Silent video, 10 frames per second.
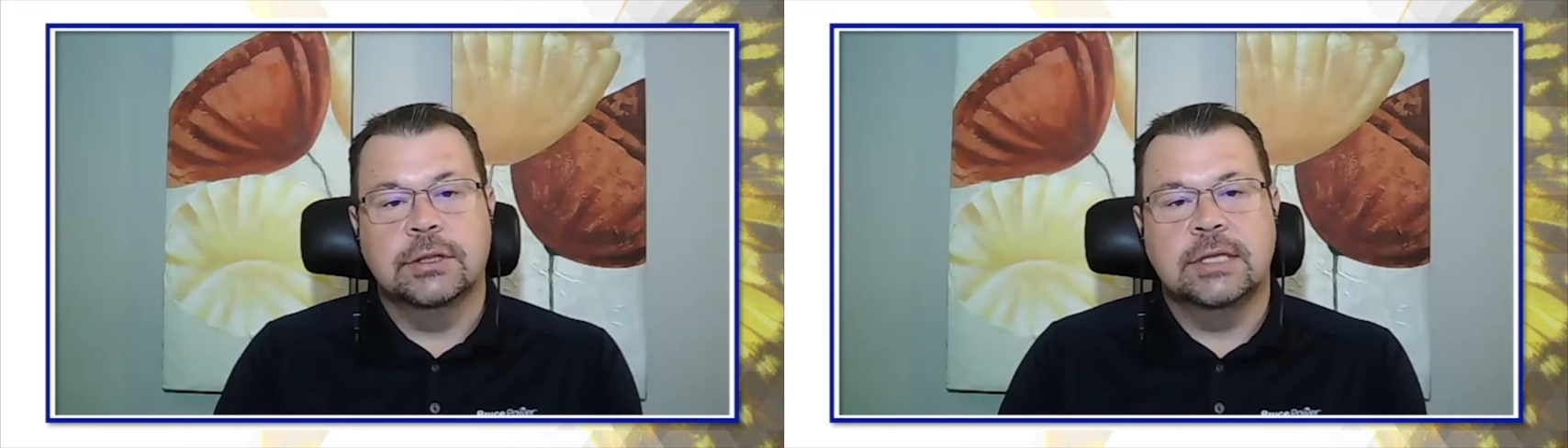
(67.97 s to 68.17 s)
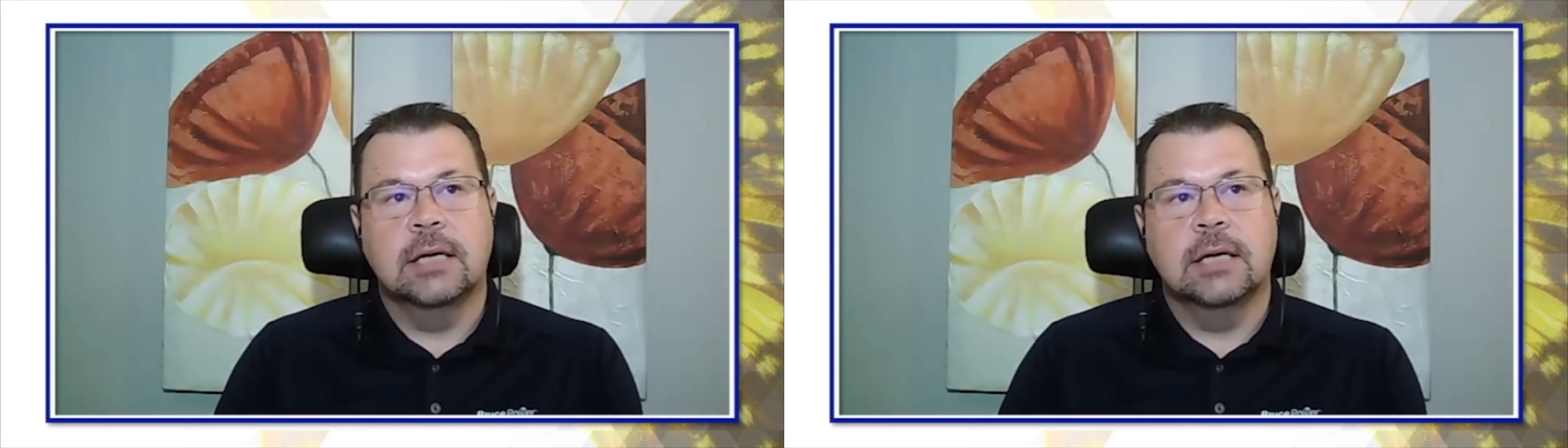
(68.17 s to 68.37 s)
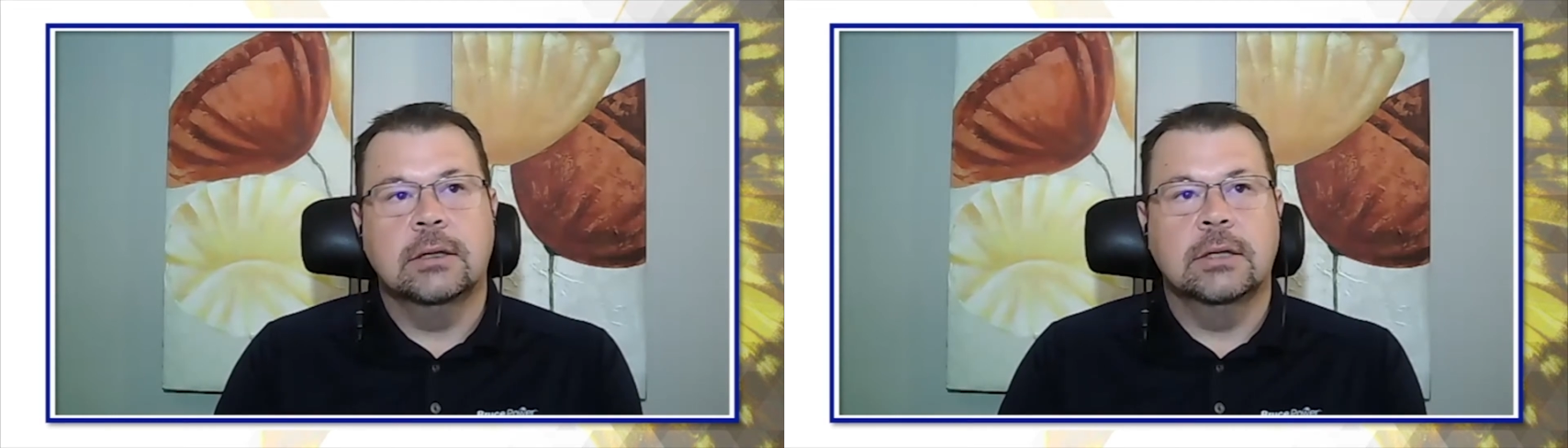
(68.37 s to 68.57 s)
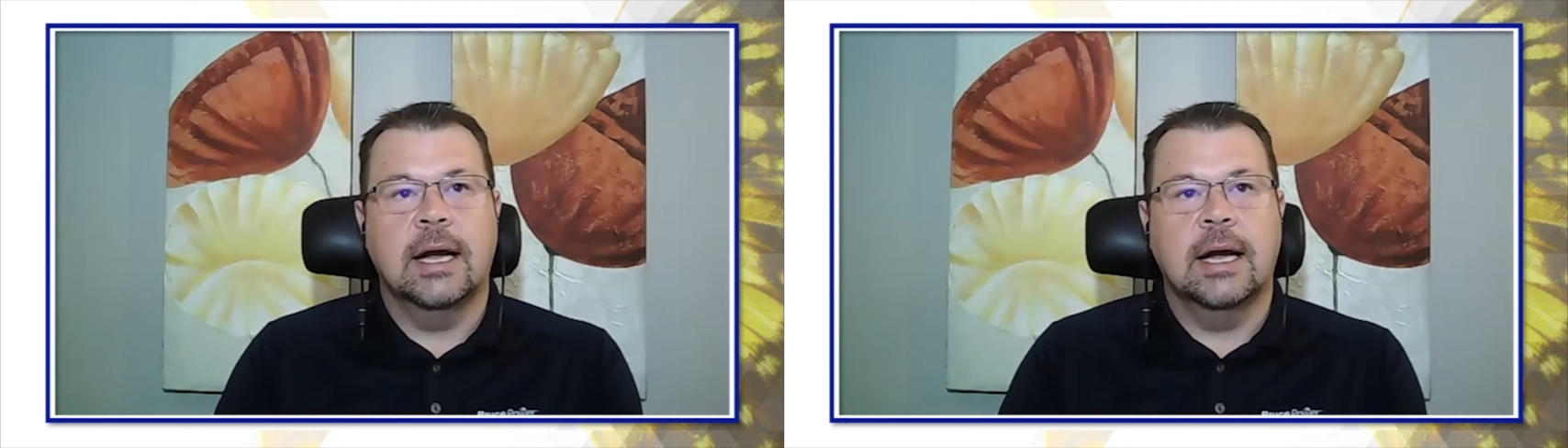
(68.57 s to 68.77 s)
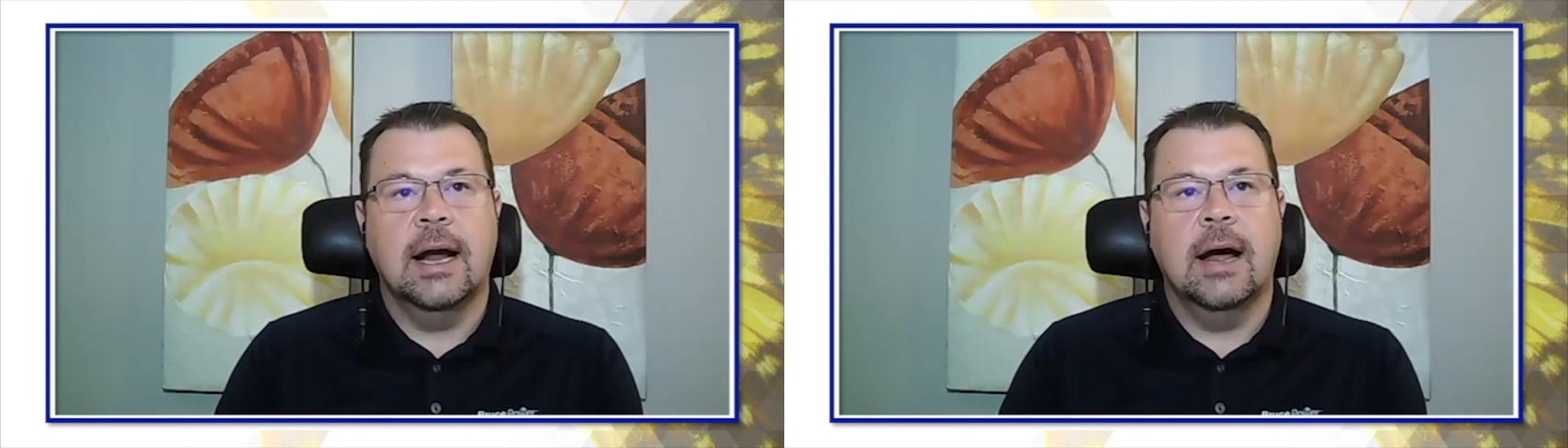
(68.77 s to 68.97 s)
take a look
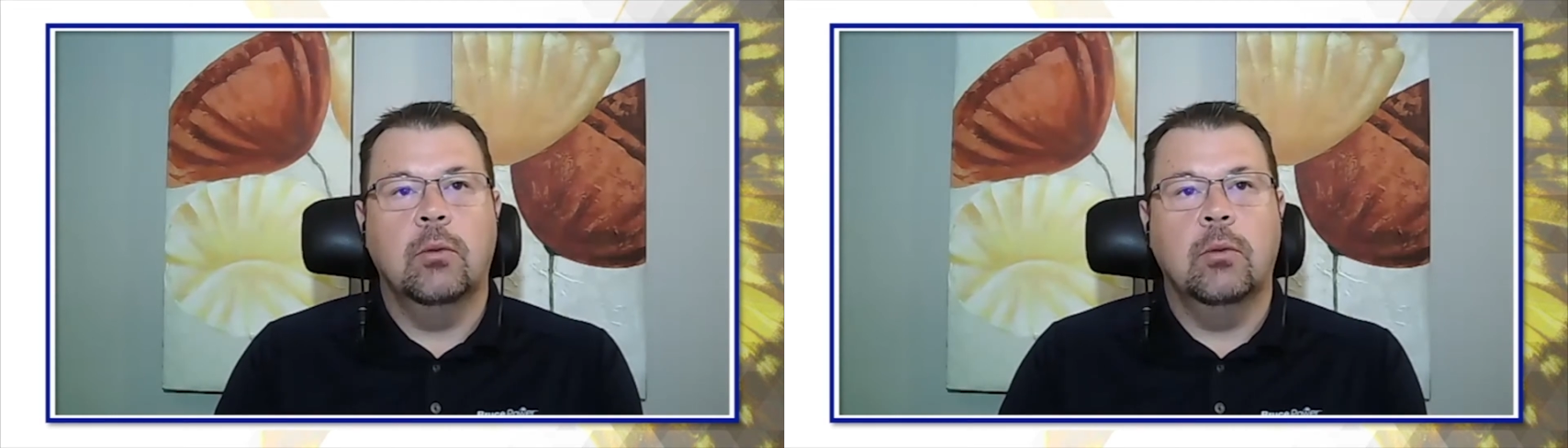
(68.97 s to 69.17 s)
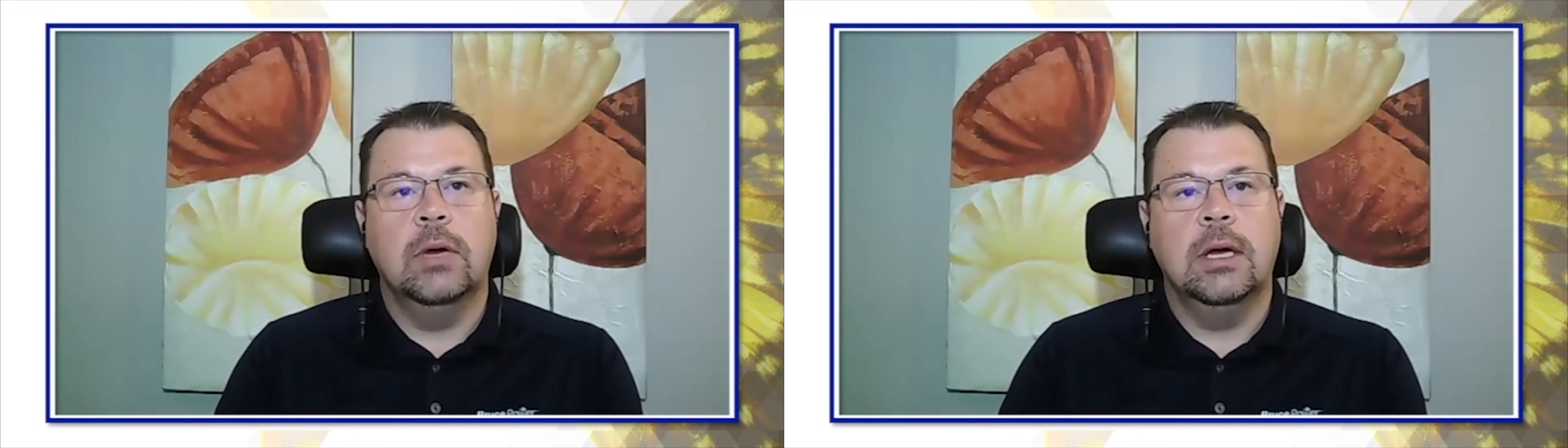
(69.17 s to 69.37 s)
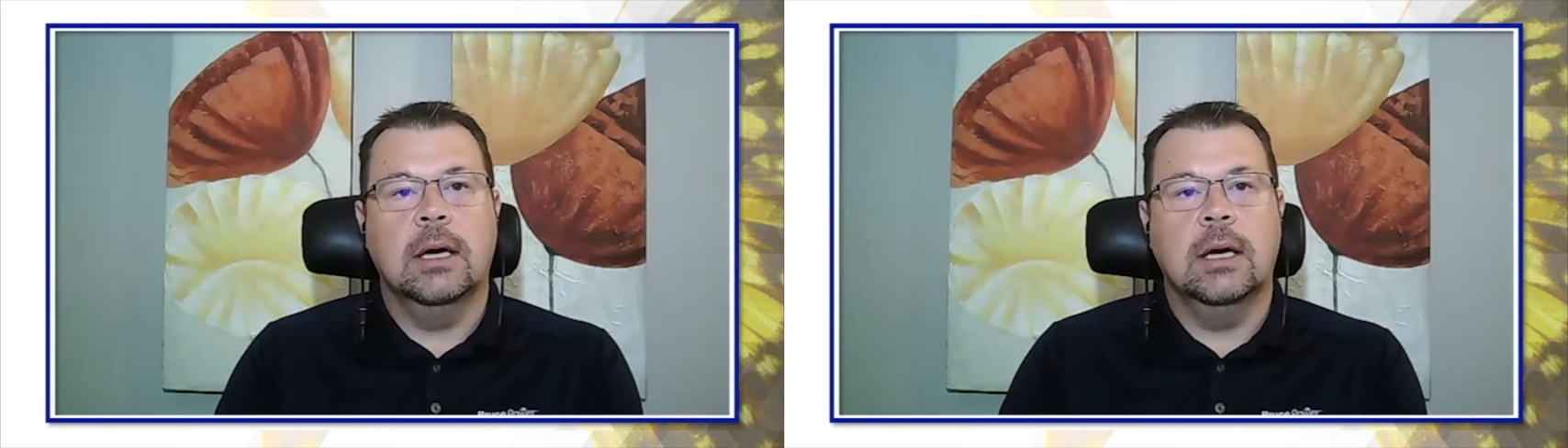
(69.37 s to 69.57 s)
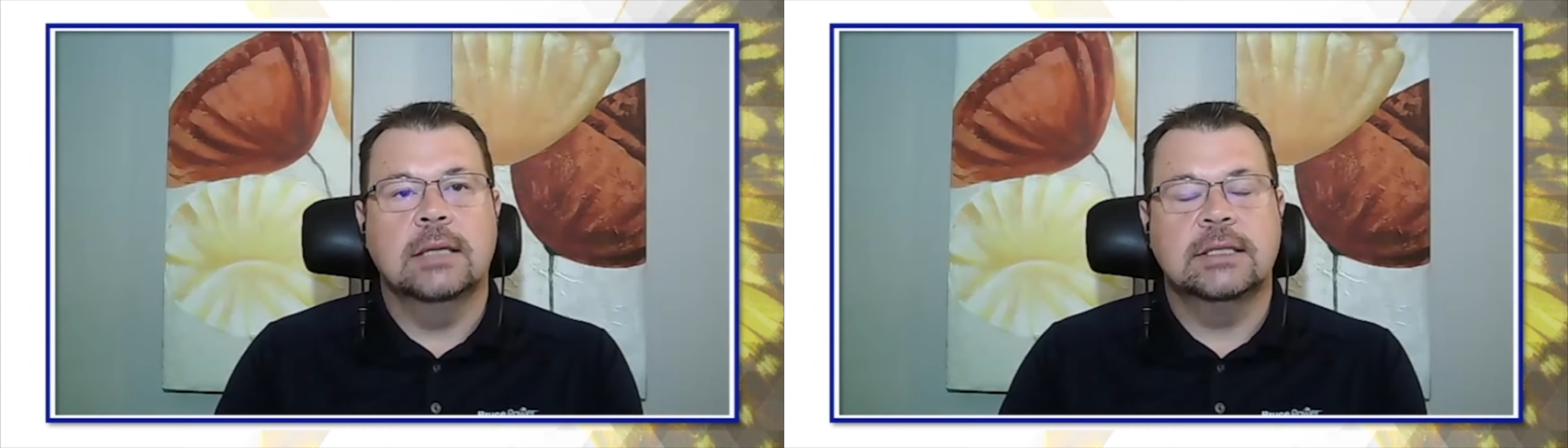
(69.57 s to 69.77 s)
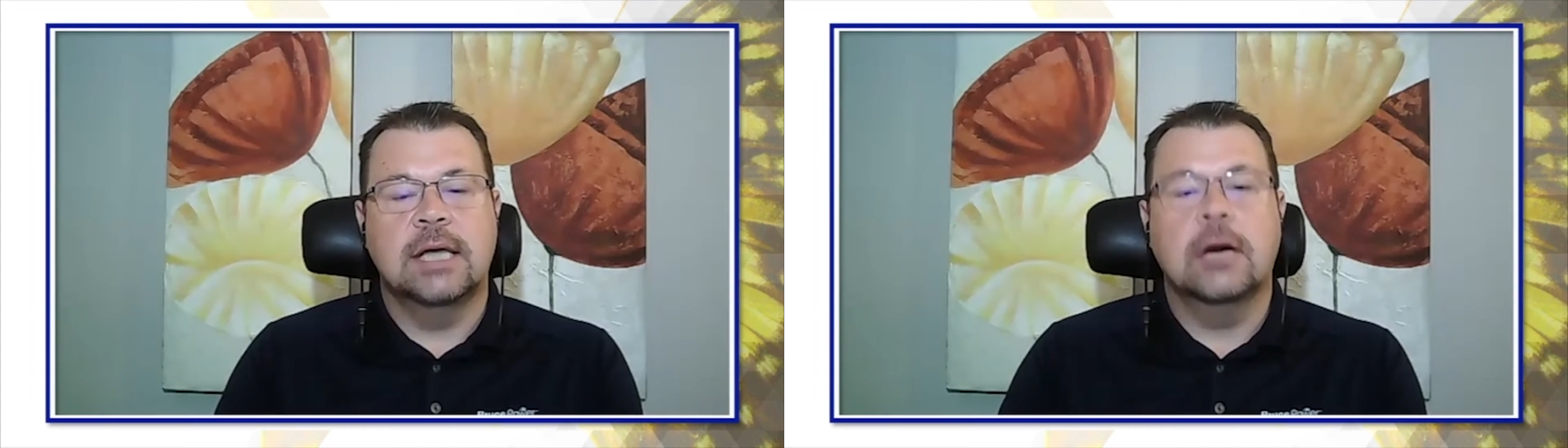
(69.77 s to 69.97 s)
at how do we uh,
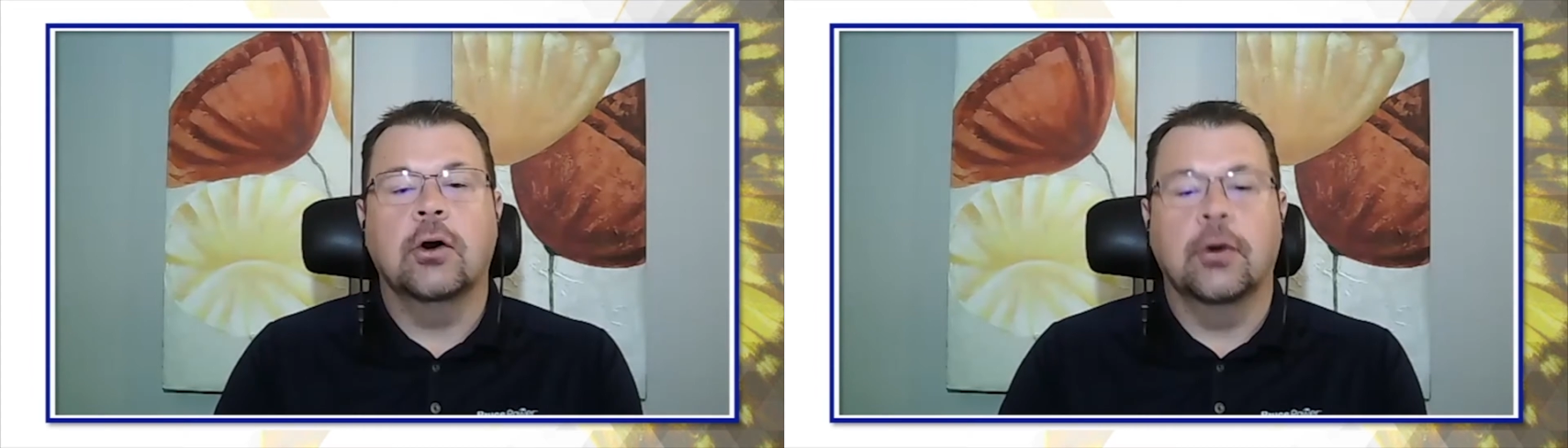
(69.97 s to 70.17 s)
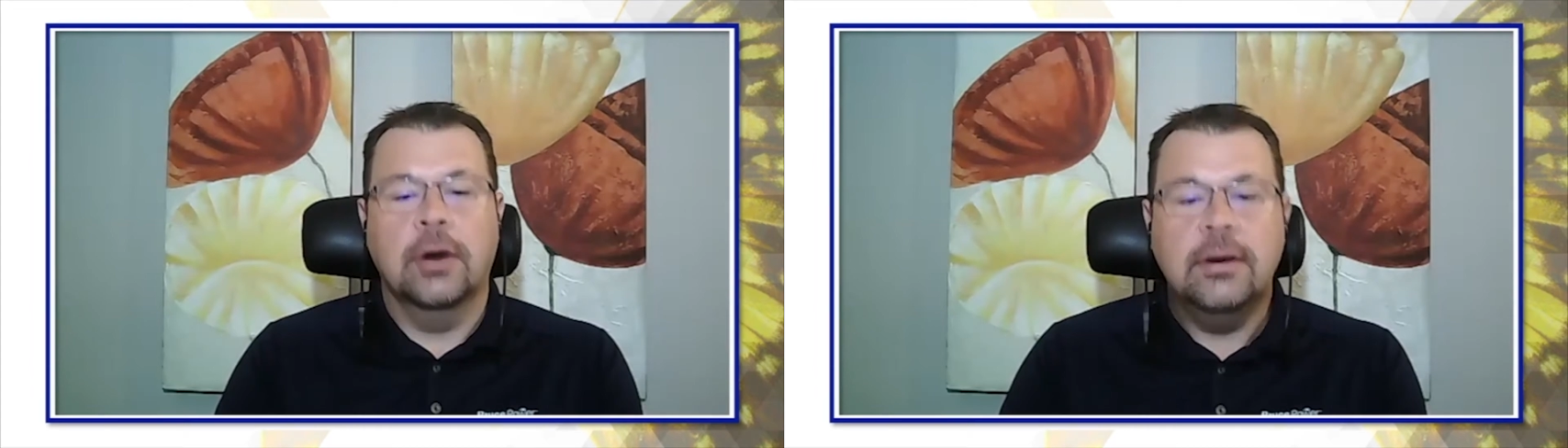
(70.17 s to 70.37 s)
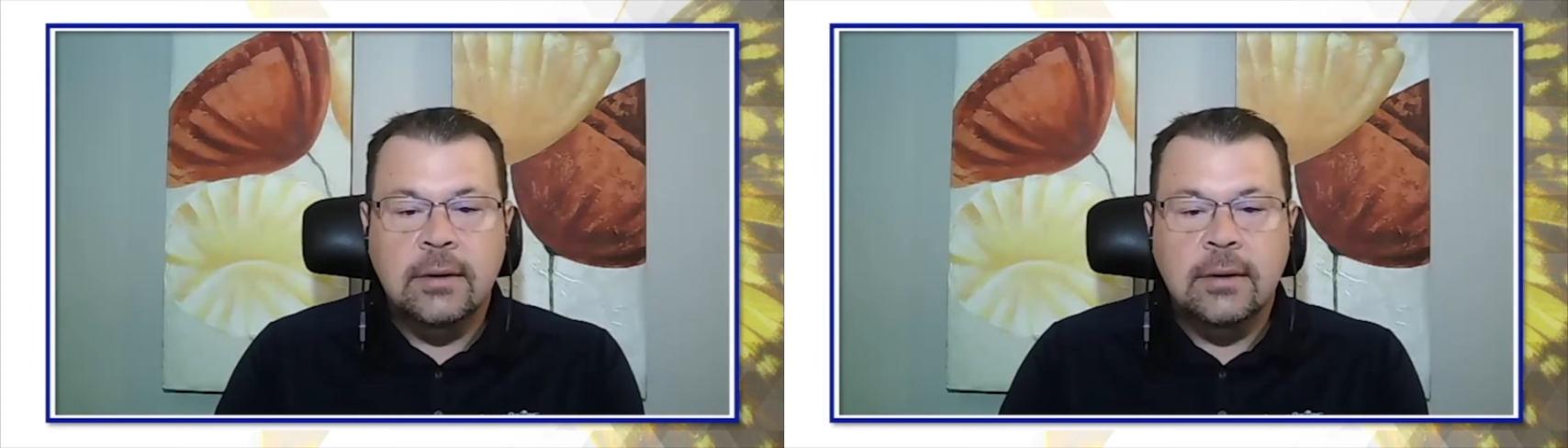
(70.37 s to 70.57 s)
stay current